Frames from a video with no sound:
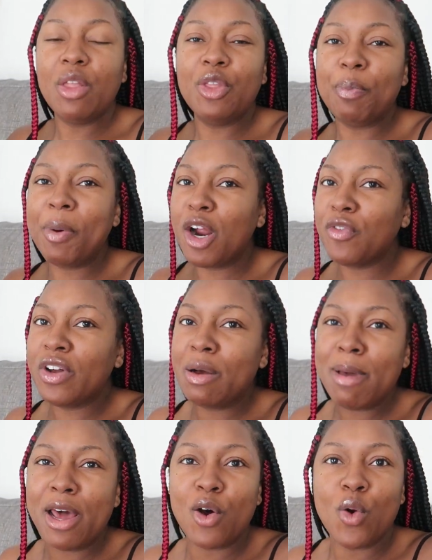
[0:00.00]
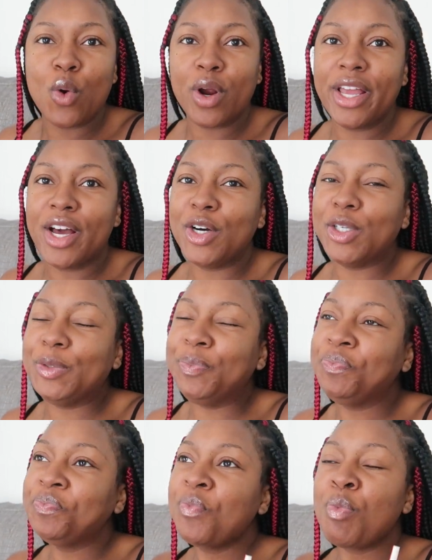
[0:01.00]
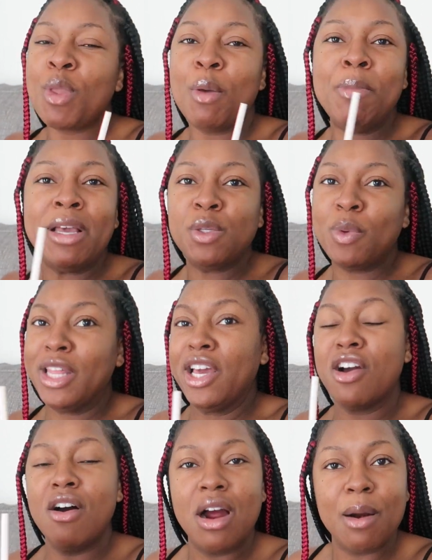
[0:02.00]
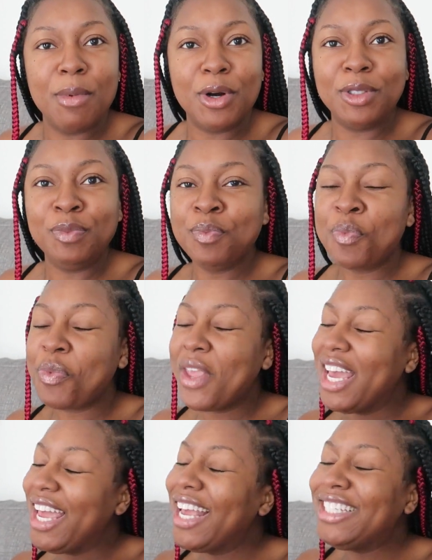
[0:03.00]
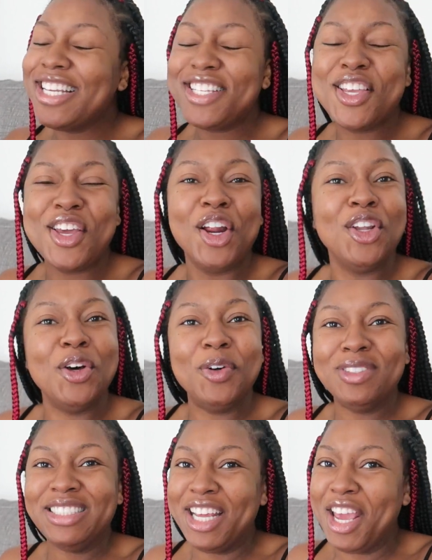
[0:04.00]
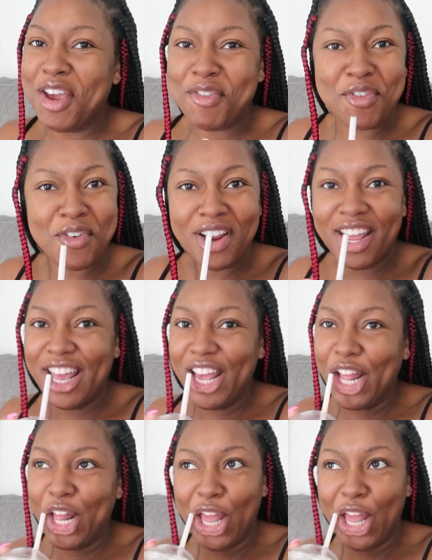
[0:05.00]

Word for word: The perfect amount of Oreo mixed with that caramel. It just hit a little different.